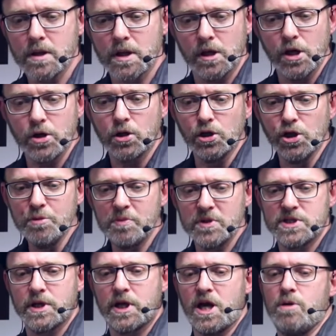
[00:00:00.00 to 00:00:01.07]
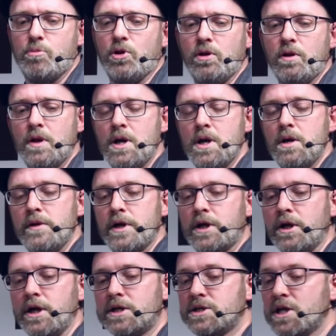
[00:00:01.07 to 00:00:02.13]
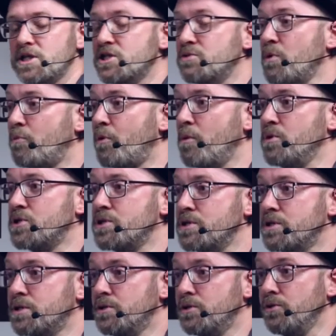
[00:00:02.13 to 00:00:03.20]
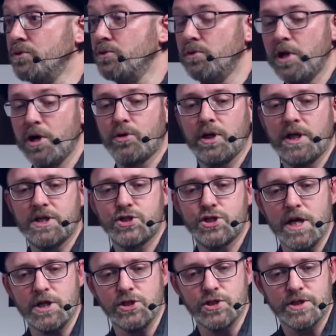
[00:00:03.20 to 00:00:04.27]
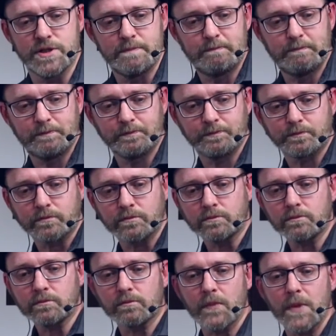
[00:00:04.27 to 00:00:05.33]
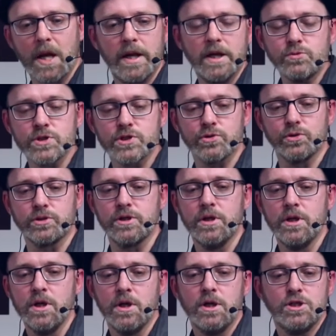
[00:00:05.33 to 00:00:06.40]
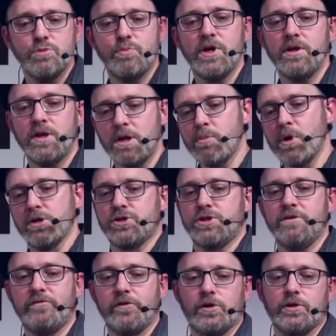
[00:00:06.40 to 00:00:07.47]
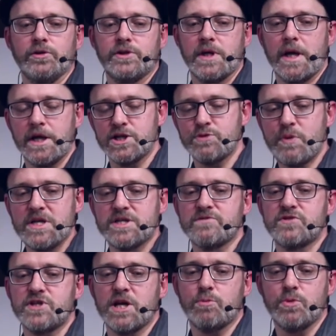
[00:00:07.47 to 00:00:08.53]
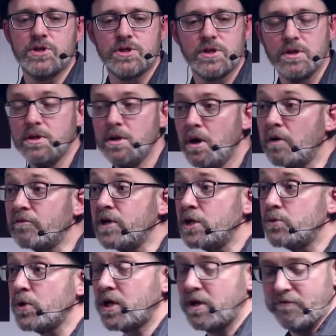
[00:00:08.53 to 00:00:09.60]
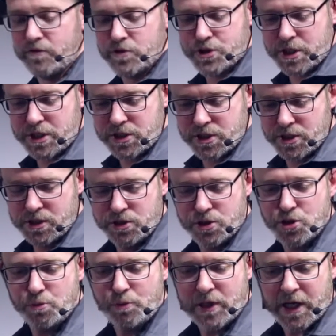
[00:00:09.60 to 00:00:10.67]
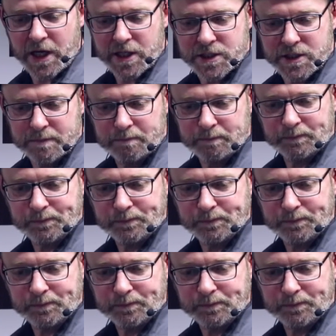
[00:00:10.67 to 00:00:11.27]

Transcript: Now, the local loop is the cable that connects customer premises to local exchanges. And it was thought to be the most difficult and expensive segment of network infrastructure to duplicate.